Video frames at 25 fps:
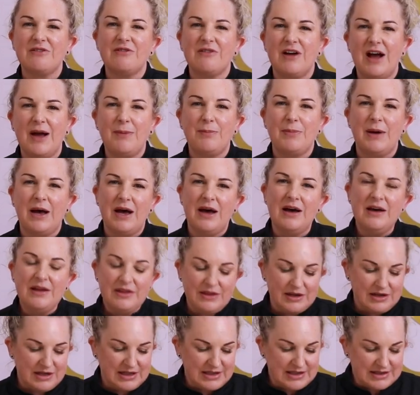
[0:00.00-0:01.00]
wrapper
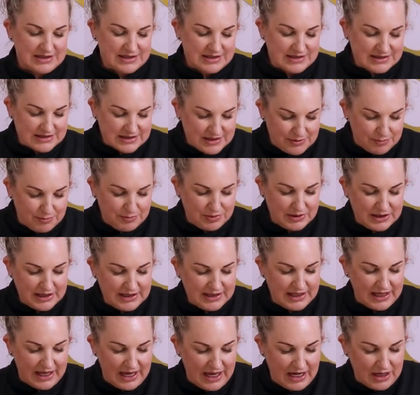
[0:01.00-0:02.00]
that is
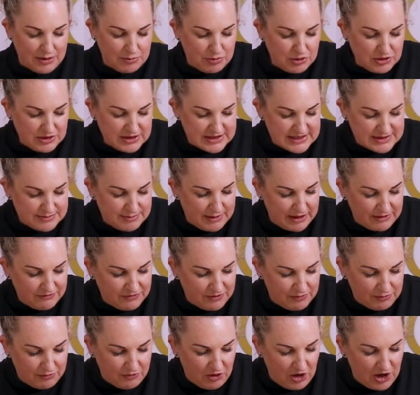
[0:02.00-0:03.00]
completely edible. It's made
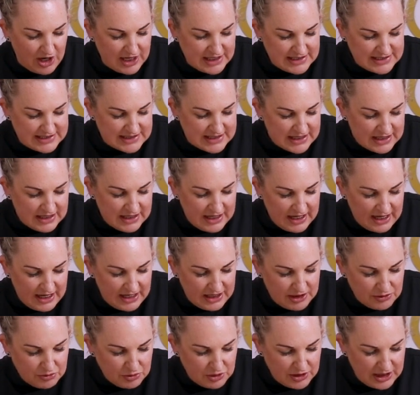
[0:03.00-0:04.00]
from rice
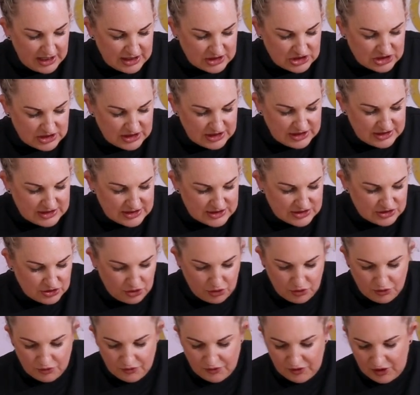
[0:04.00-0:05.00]
and it will actually
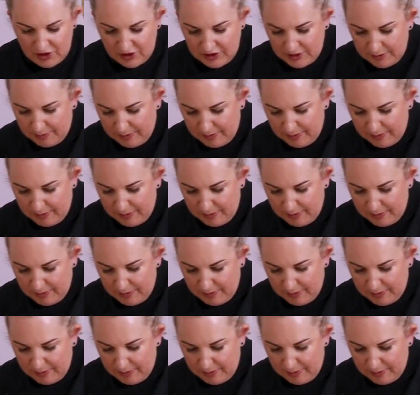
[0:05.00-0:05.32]
dissolve on the